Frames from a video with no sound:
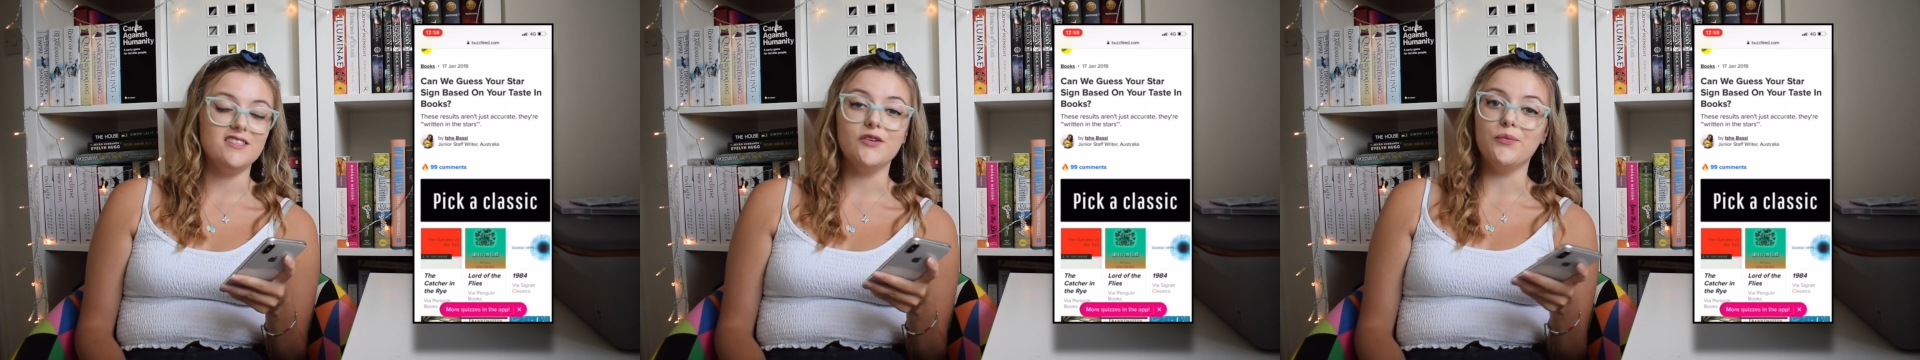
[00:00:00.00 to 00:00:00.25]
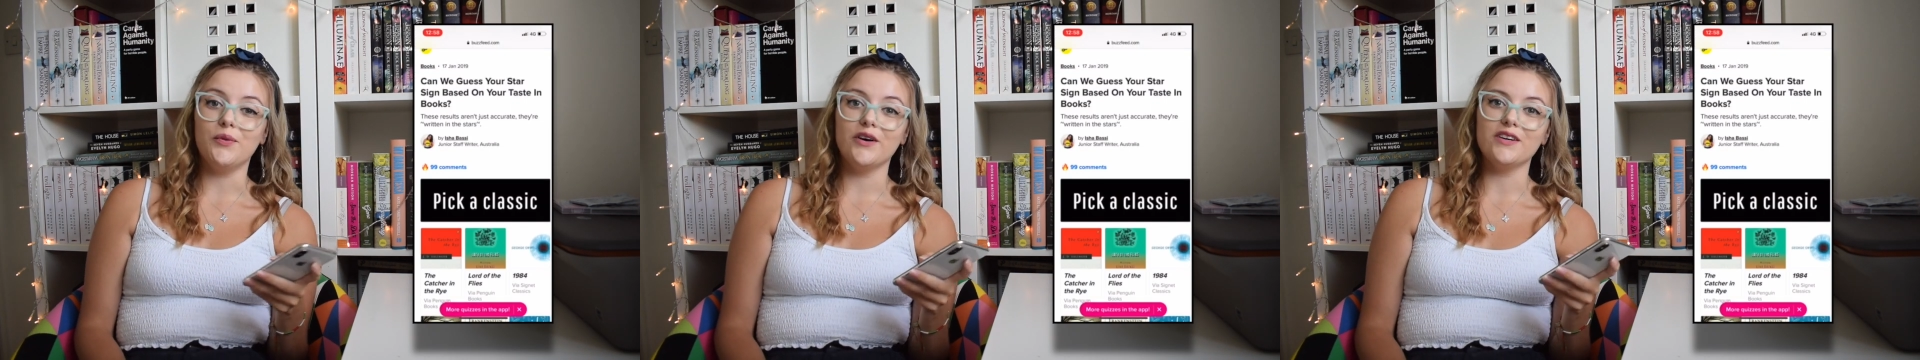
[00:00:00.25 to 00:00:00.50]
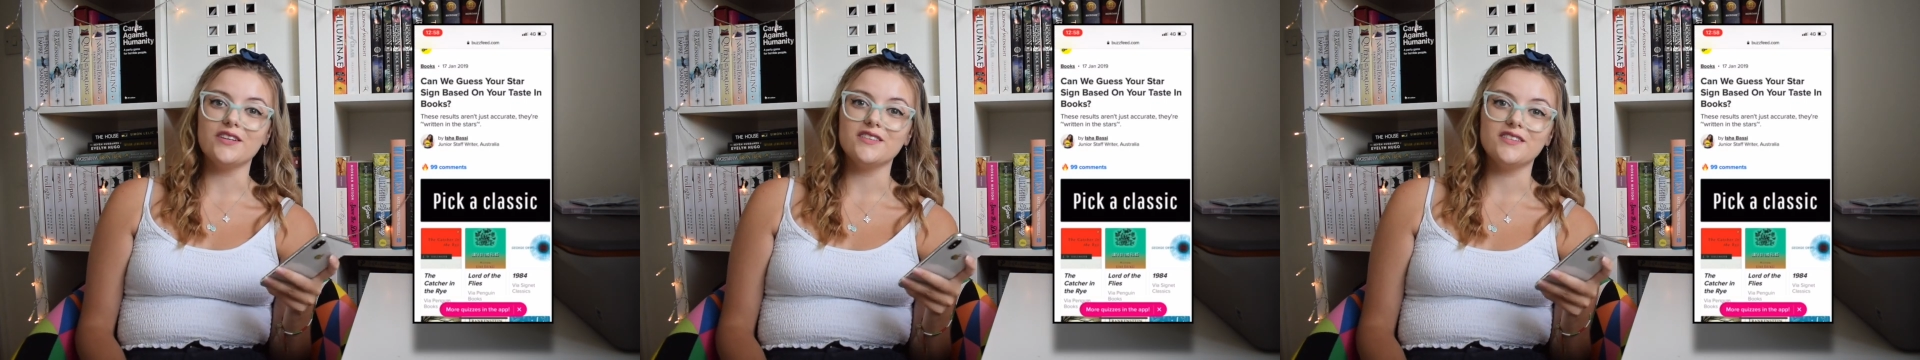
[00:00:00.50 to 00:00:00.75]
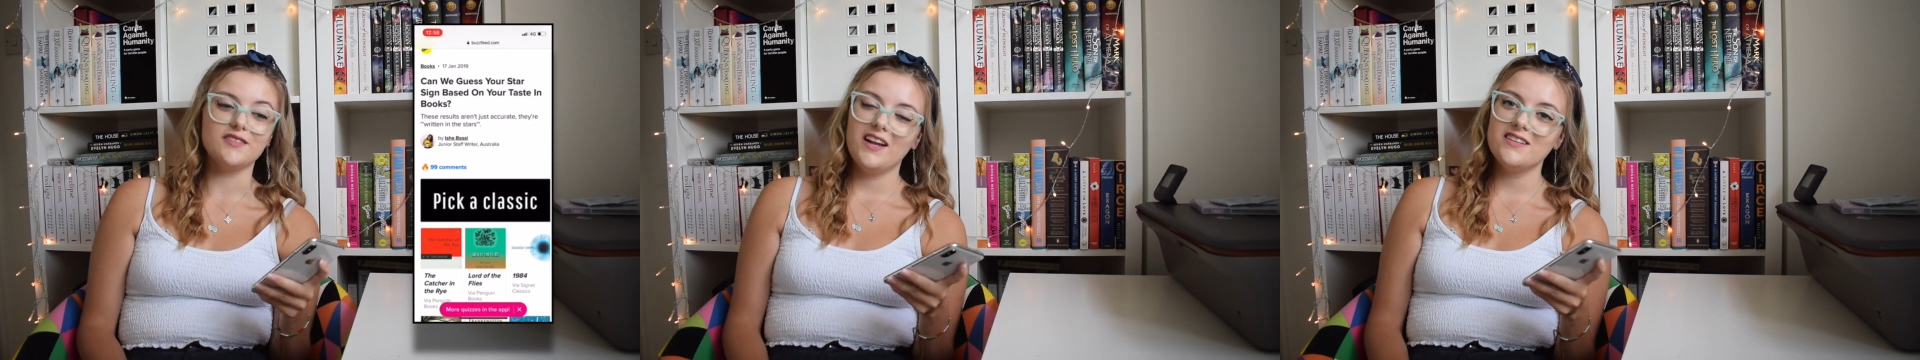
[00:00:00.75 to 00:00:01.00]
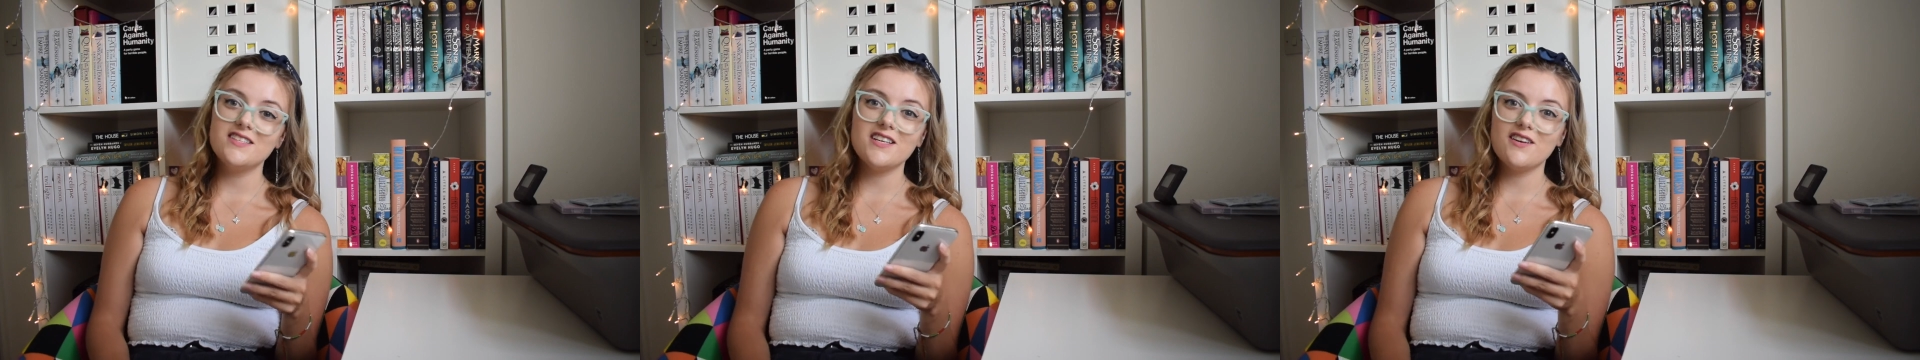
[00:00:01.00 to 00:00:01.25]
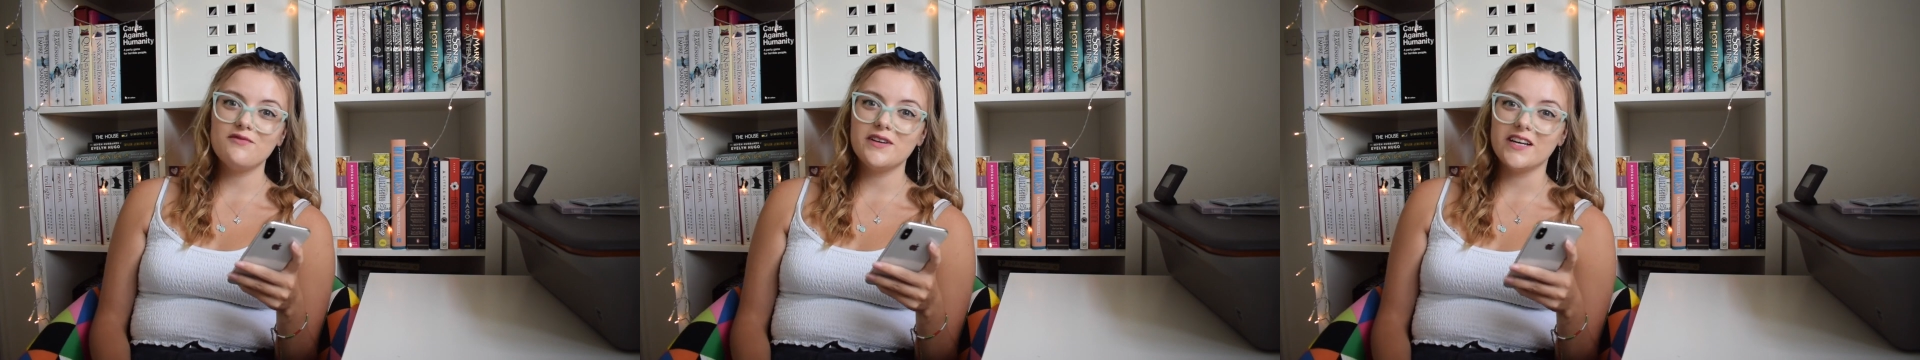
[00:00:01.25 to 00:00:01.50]
in books? Let's see
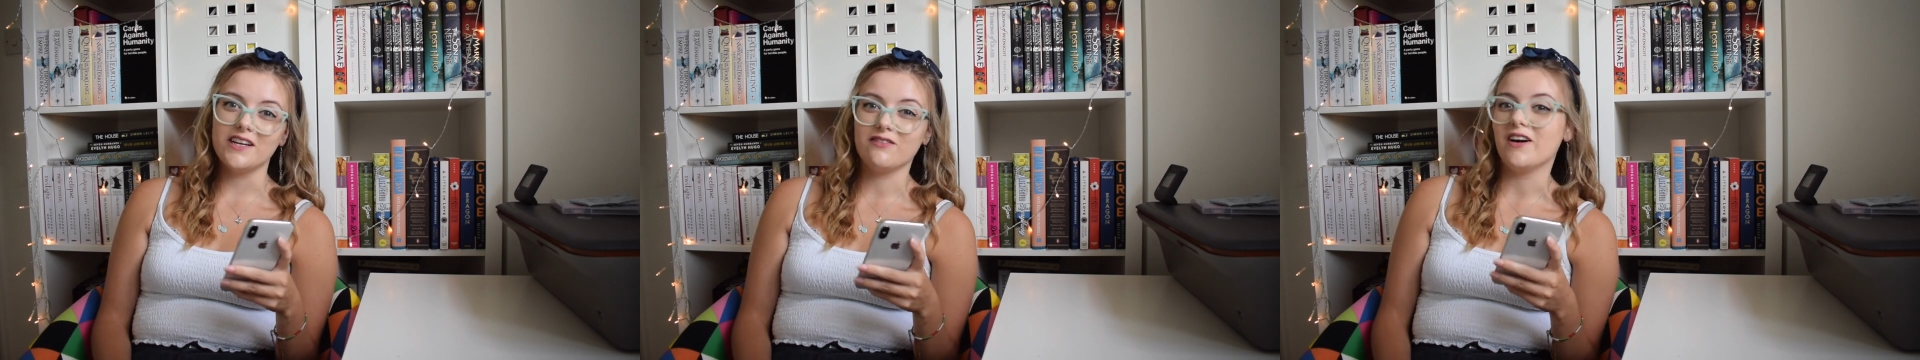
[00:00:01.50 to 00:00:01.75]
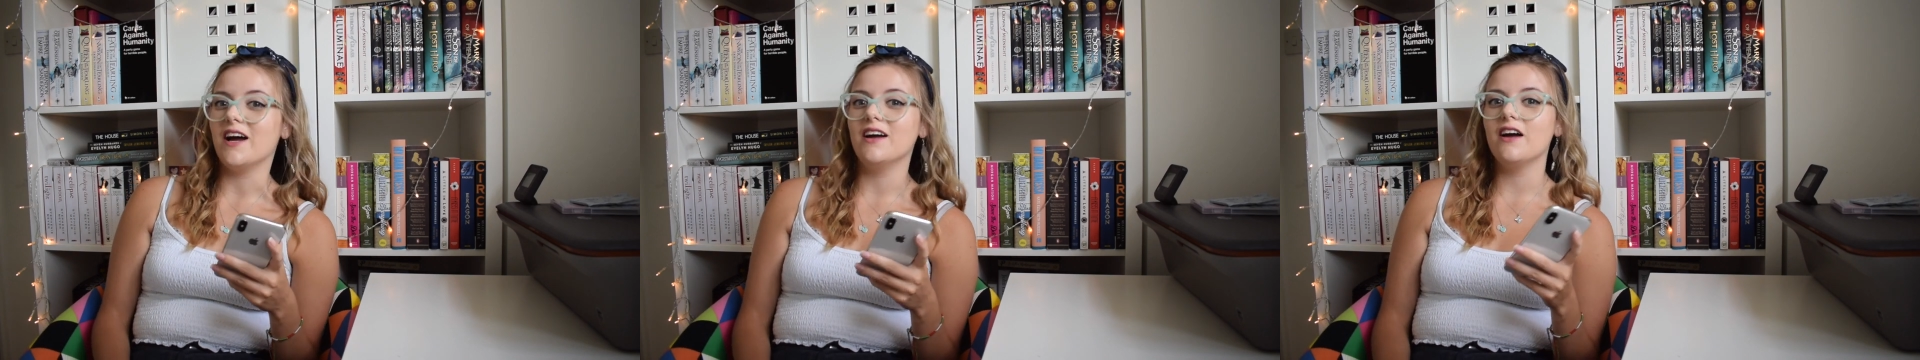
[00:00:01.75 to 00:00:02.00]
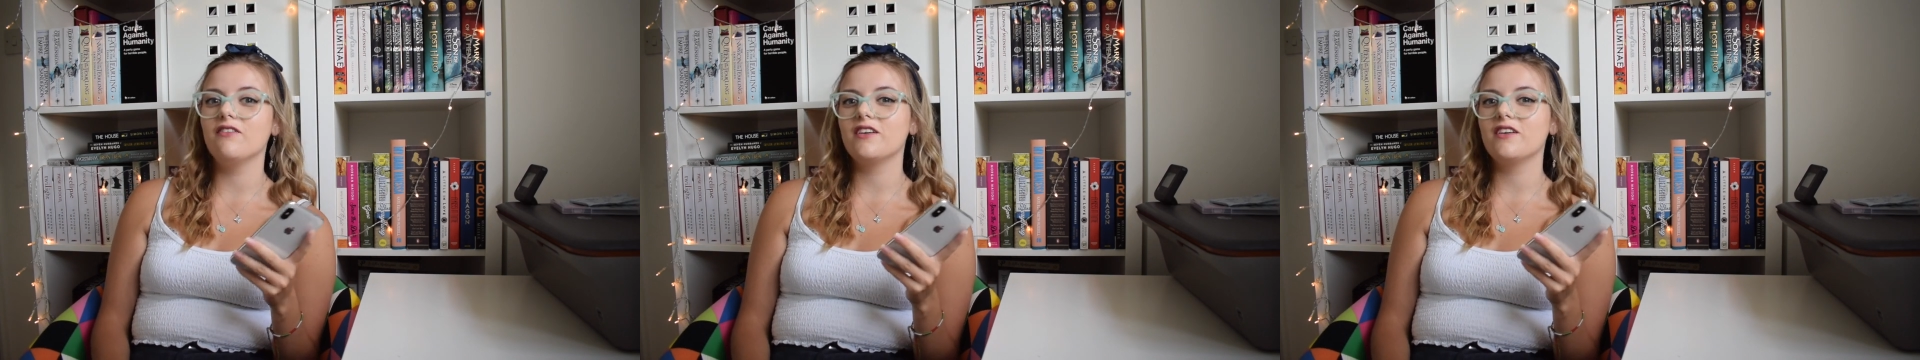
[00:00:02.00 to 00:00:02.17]
if we get it right.